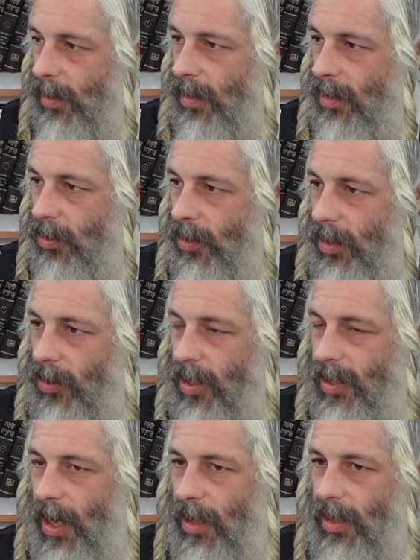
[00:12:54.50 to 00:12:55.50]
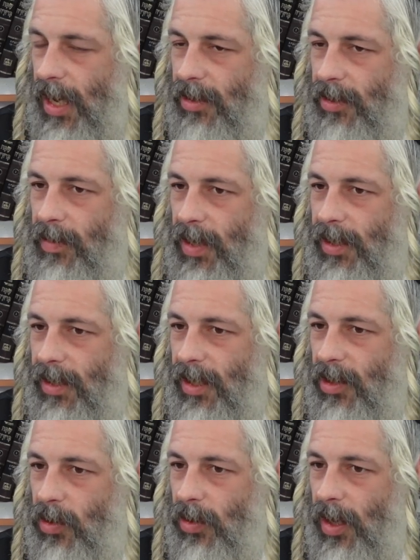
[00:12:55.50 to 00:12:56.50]
No, lo nitkara daito means it
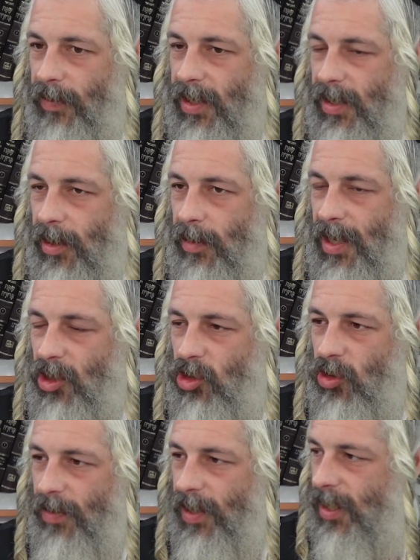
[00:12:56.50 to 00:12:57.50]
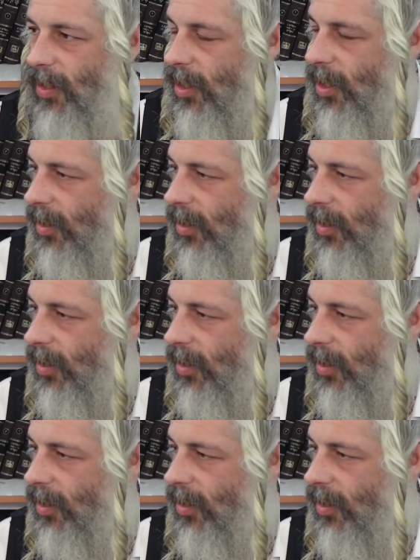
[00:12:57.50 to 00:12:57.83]
didn't cool off. He's still being driven to seek